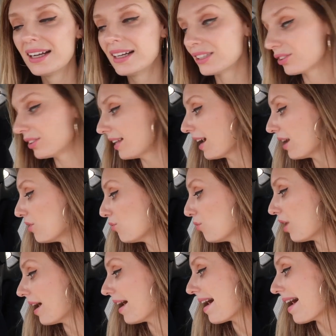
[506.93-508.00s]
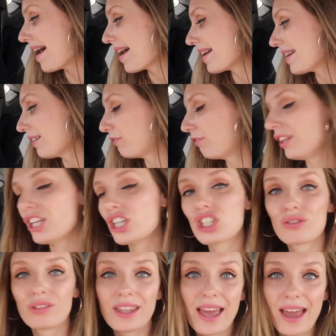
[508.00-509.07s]
So now I
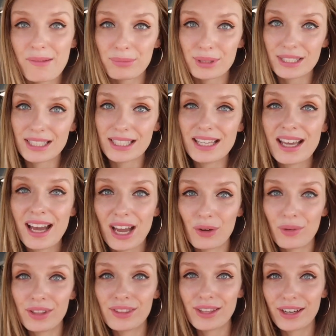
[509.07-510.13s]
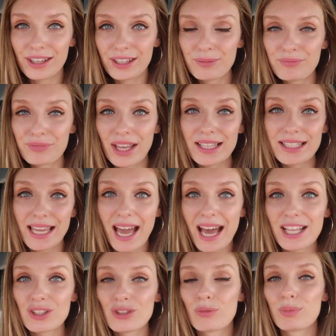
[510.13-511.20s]
finished with the embassy. I went there and I
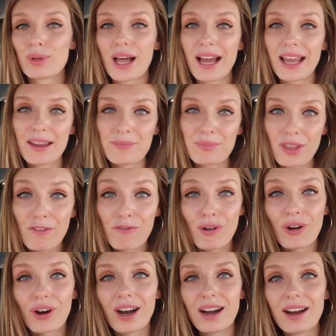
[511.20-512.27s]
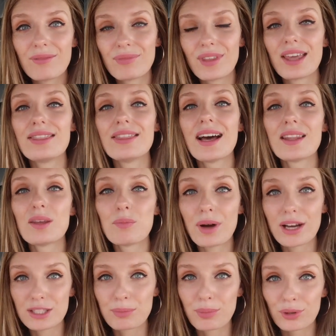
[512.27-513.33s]
had to apply for another
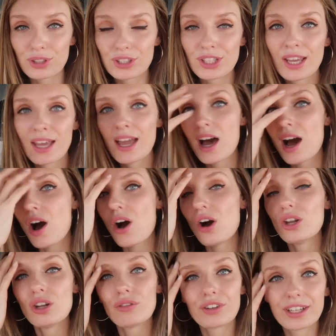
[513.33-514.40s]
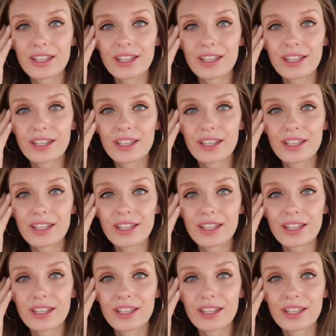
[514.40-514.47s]
passport all over